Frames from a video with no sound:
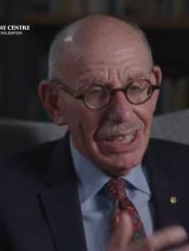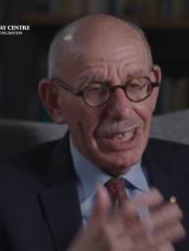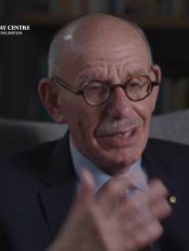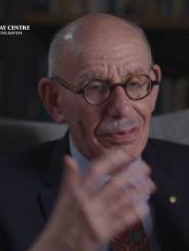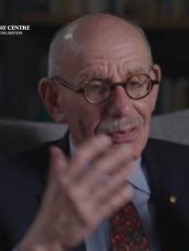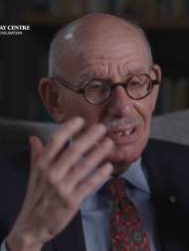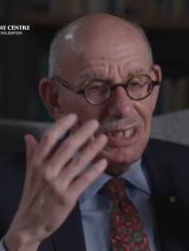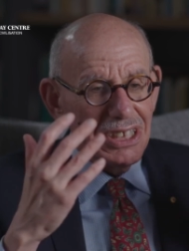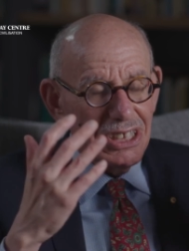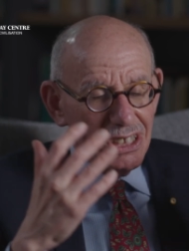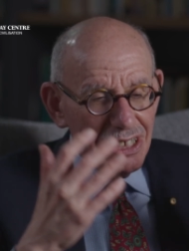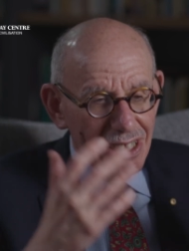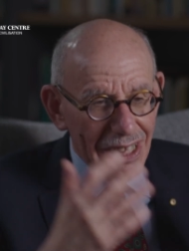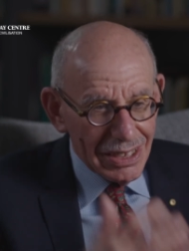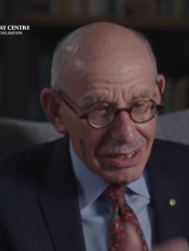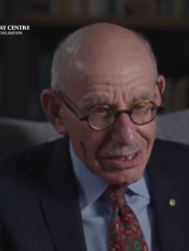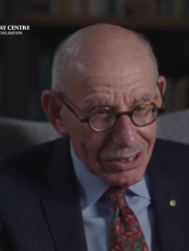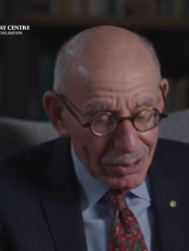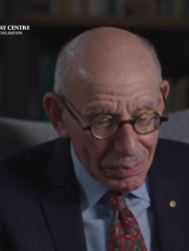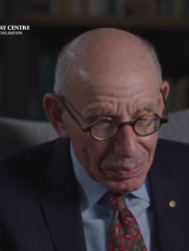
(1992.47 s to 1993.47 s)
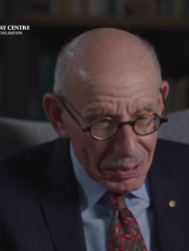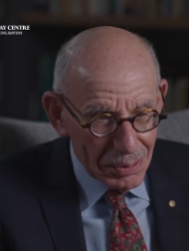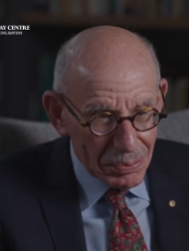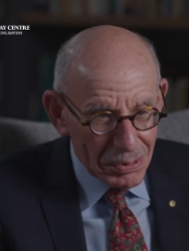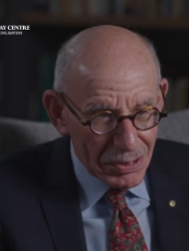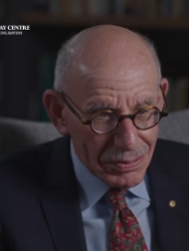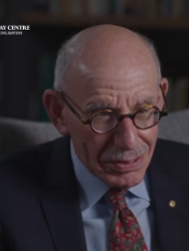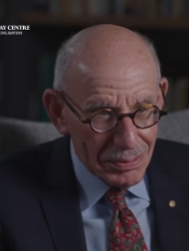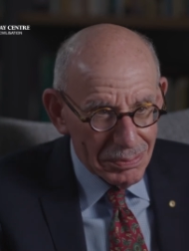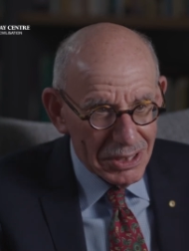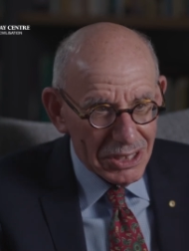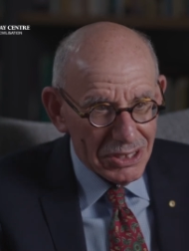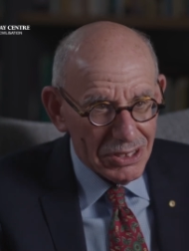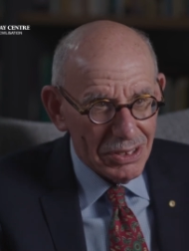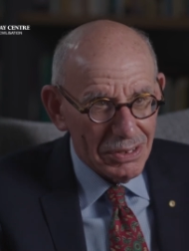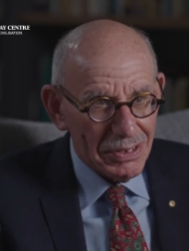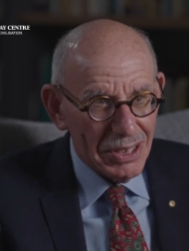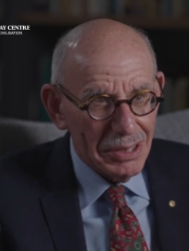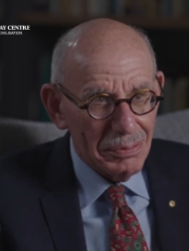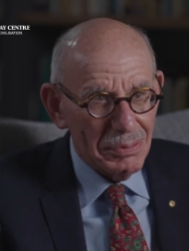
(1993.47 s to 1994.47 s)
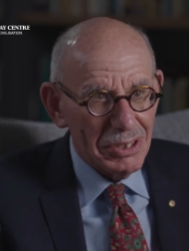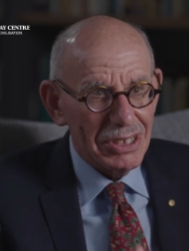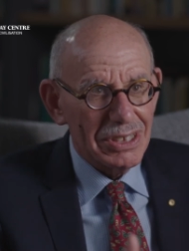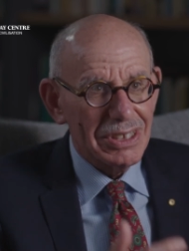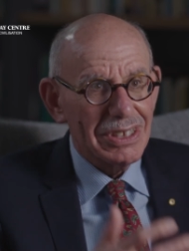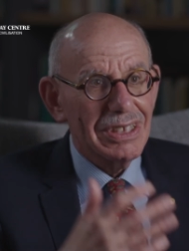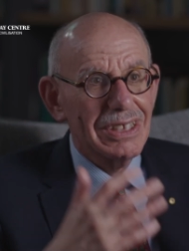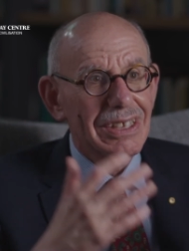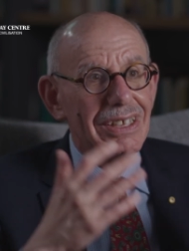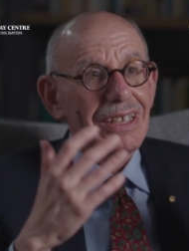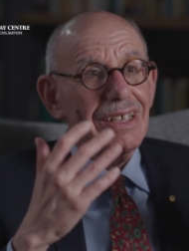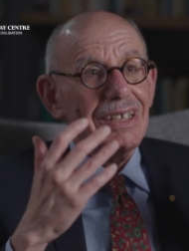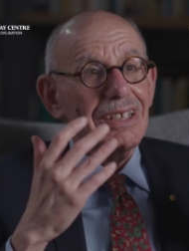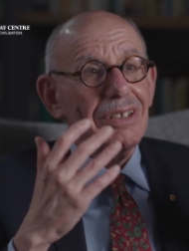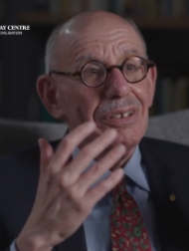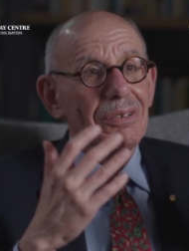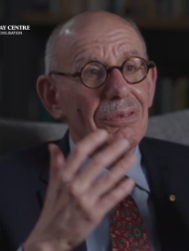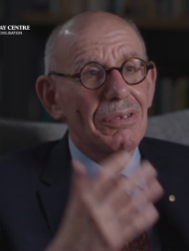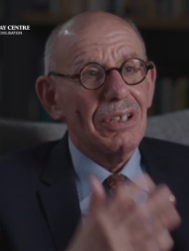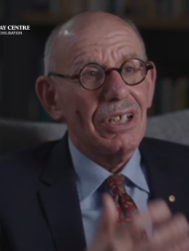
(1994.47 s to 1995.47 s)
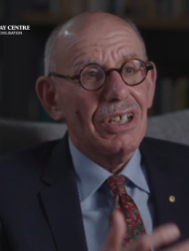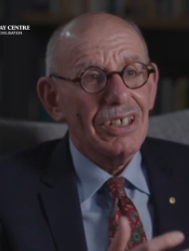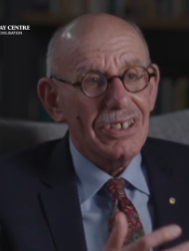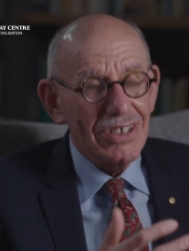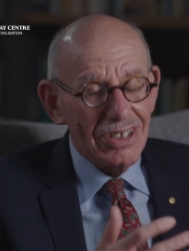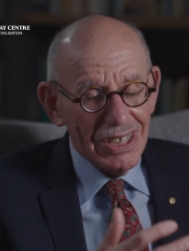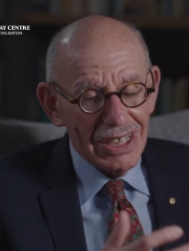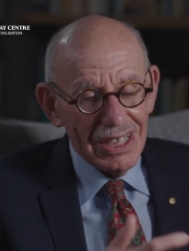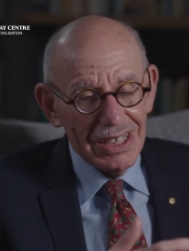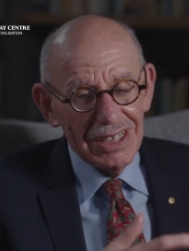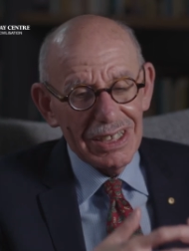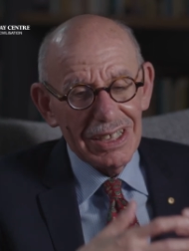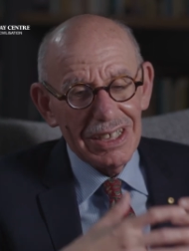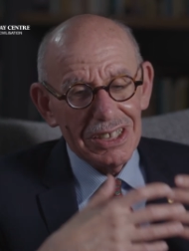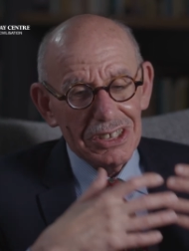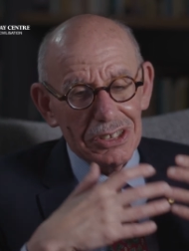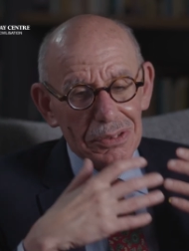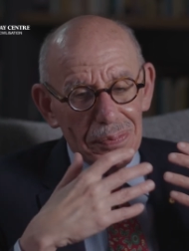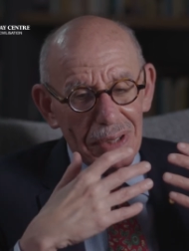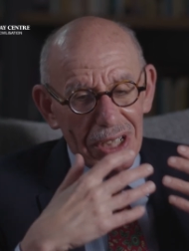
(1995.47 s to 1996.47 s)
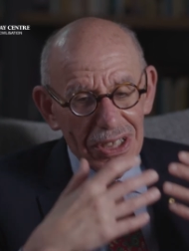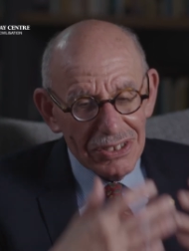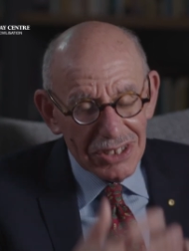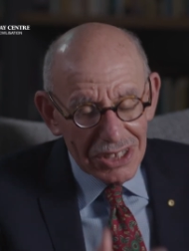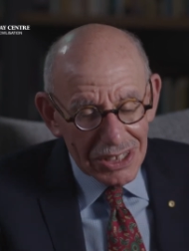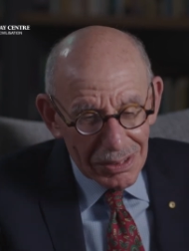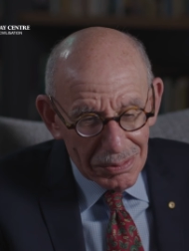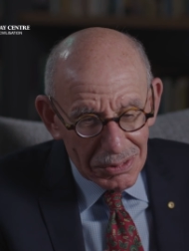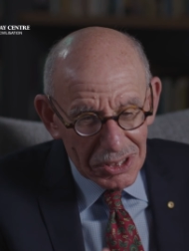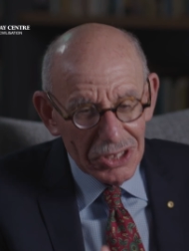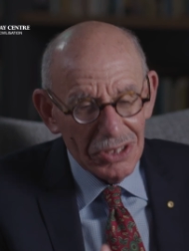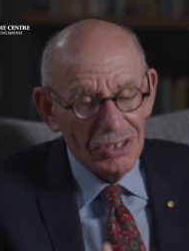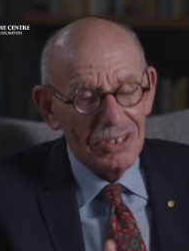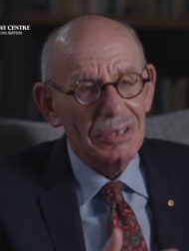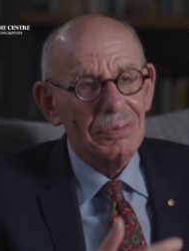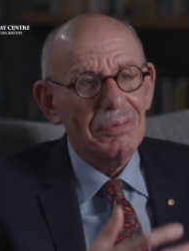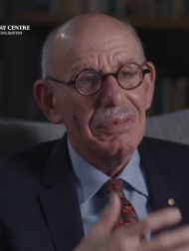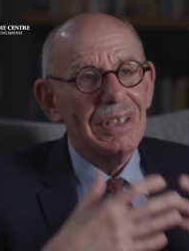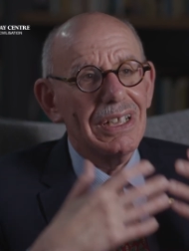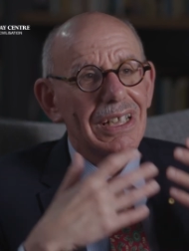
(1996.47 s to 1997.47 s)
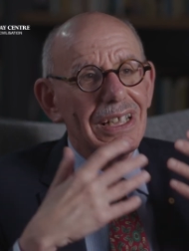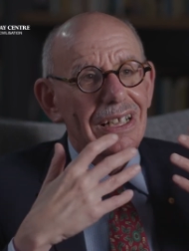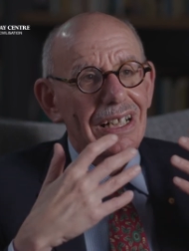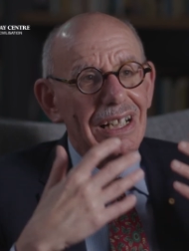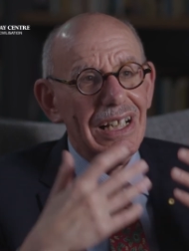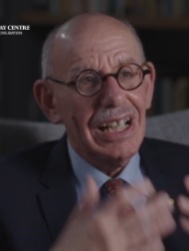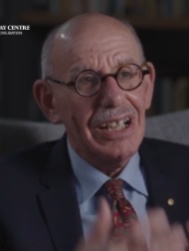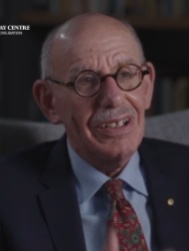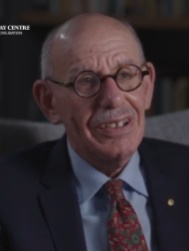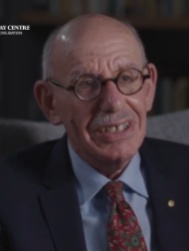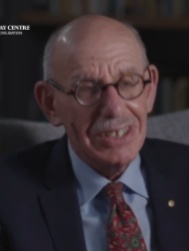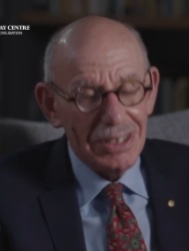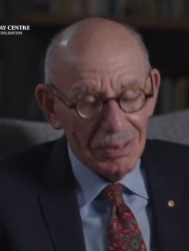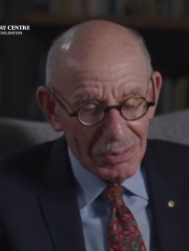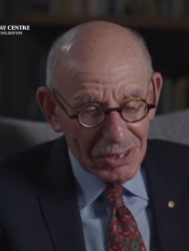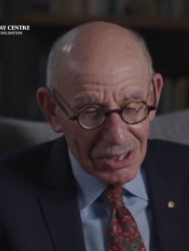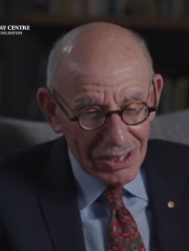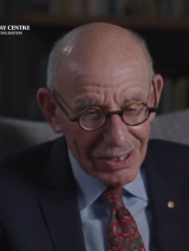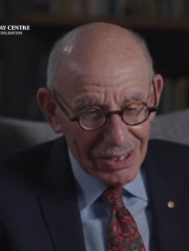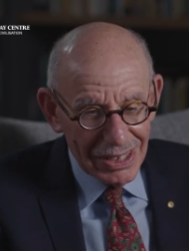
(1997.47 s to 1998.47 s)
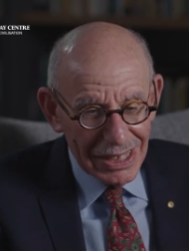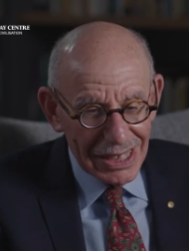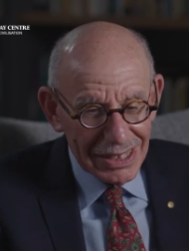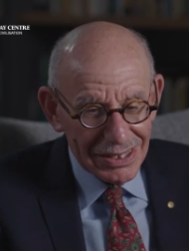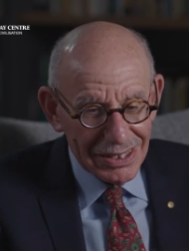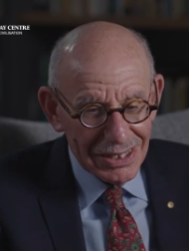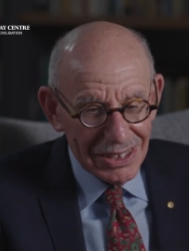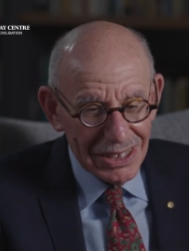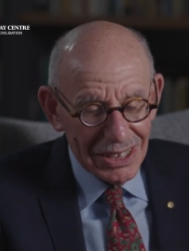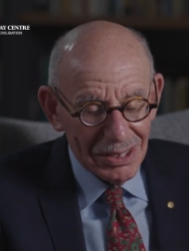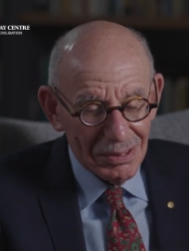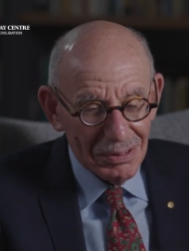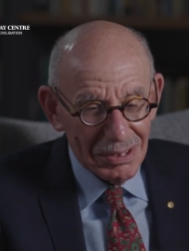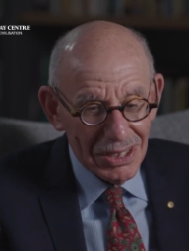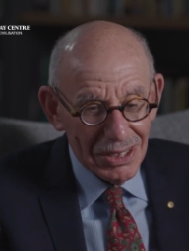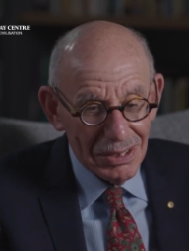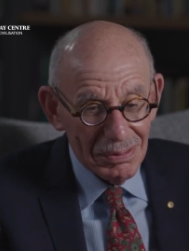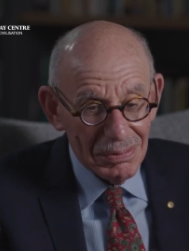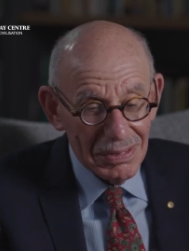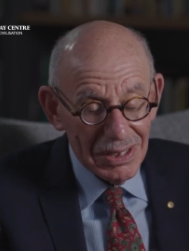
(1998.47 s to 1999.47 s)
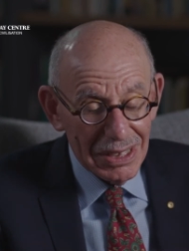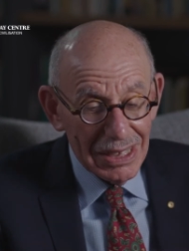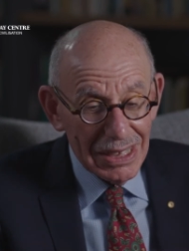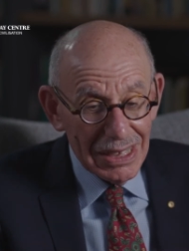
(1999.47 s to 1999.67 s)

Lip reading: if we shelter people from disagreement rather than exposing them to them and allowing them to learn how to deal with them,